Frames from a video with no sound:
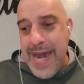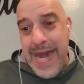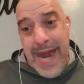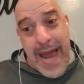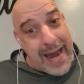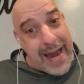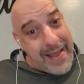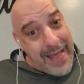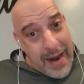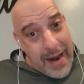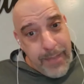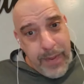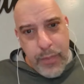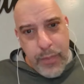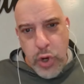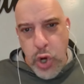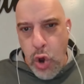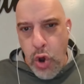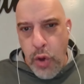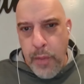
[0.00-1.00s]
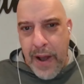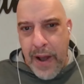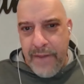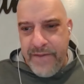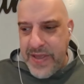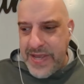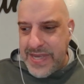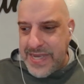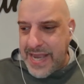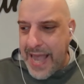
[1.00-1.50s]
Not a lot of people know
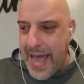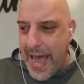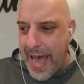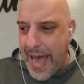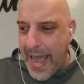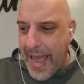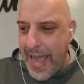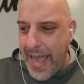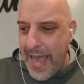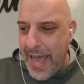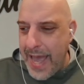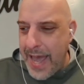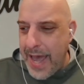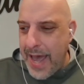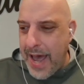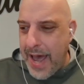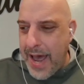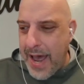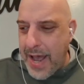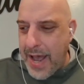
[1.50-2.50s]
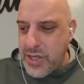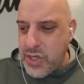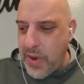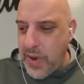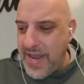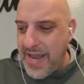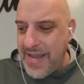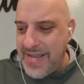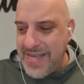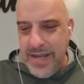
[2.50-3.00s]
about this guy, uh, so
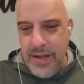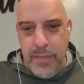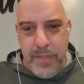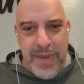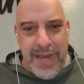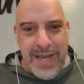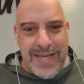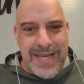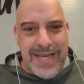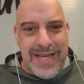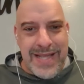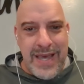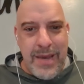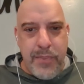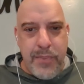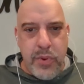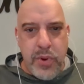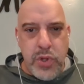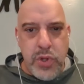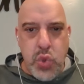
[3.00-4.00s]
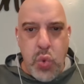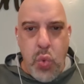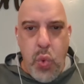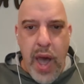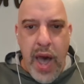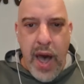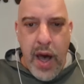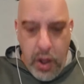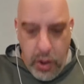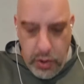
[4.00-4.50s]
I guess he'd be a sleeper as
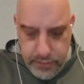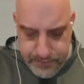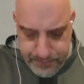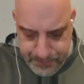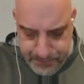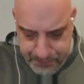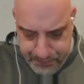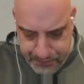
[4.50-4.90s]
well.